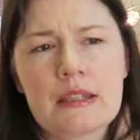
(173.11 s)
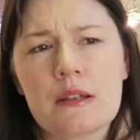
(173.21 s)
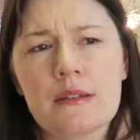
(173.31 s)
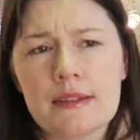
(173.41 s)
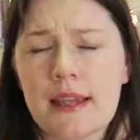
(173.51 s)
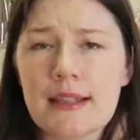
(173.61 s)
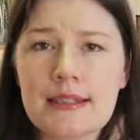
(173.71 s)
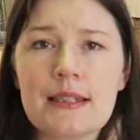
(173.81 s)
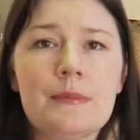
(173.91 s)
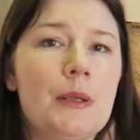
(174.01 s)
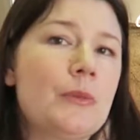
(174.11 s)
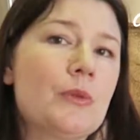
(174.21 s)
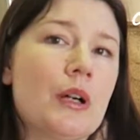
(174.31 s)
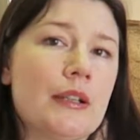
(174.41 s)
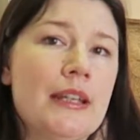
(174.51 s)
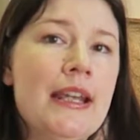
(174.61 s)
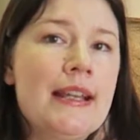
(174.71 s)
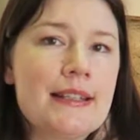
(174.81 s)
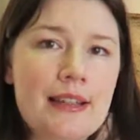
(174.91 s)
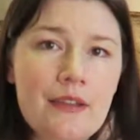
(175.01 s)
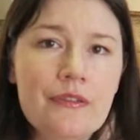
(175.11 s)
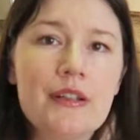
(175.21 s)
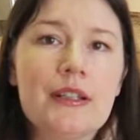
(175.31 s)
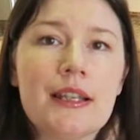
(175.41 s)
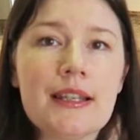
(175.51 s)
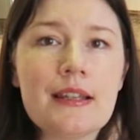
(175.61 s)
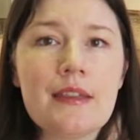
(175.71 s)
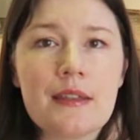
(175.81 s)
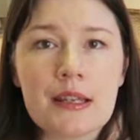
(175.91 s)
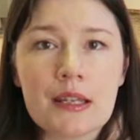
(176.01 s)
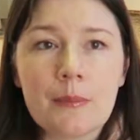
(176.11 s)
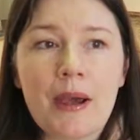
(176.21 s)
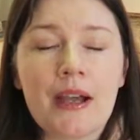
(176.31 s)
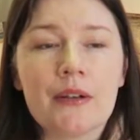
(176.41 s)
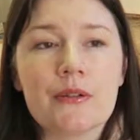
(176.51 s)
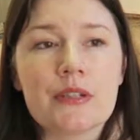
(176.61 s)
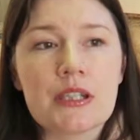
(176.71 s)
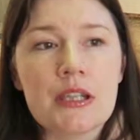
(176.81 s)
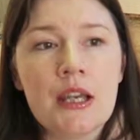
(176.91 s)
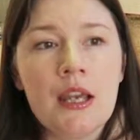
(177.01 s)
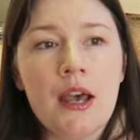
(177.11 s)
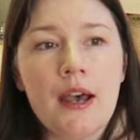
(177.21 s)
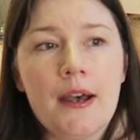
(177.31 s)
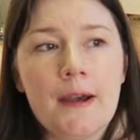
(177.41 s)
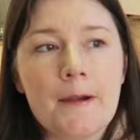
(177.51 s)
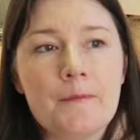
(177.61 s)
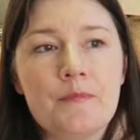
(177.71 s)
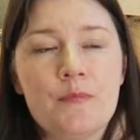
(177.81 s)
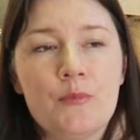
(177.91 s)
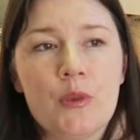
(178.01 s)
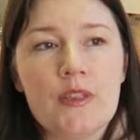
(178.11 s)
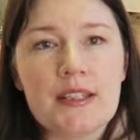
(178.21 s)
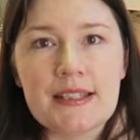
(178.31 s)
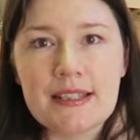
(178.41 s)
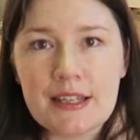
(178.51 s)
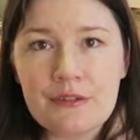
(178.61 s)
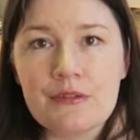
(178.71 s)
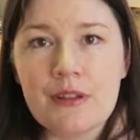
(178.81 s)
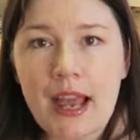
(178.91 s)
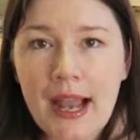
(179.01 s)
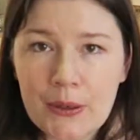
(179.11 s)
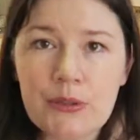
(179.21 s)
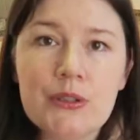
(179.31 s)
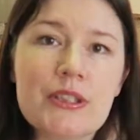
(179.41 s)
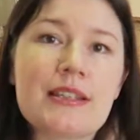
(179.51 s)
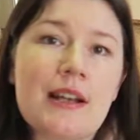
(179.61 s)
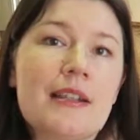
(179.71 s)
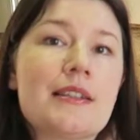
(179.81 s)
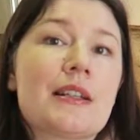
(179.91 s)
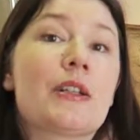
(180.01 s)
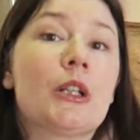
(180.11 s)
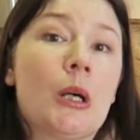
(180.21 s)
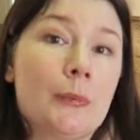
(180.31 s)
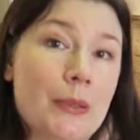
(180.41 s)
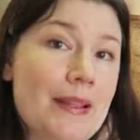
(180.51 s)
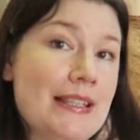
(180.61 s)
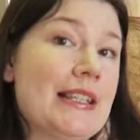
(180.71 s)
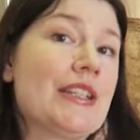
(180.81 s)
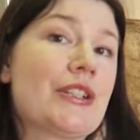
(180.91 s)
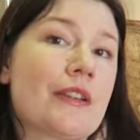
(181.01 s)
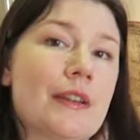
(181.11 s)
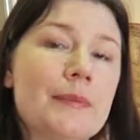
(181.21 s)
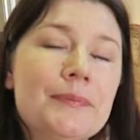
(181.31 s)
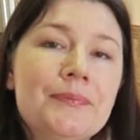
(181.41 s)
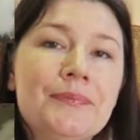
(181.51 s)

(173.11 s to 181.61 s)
So that's tip number one. Definitely think about how your designers are going to complement each other.